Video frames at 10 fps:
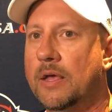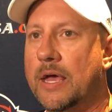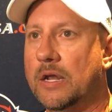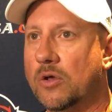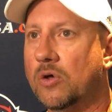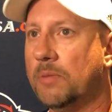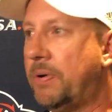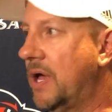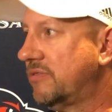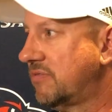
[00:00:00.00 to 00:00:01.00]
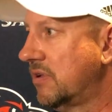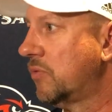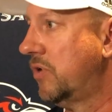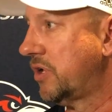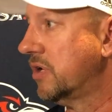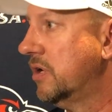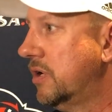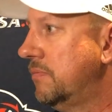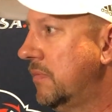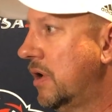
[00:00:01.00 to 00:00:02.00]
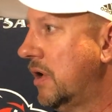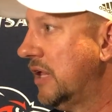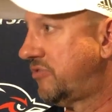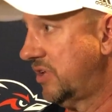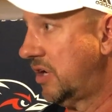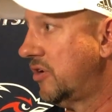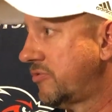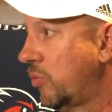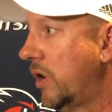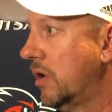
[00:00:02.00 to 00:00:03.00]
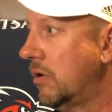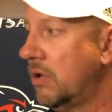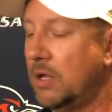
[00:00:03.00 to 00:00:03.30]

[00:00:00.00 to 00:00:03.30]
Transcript: And Luke Lopez has looked really good uh, at center as well.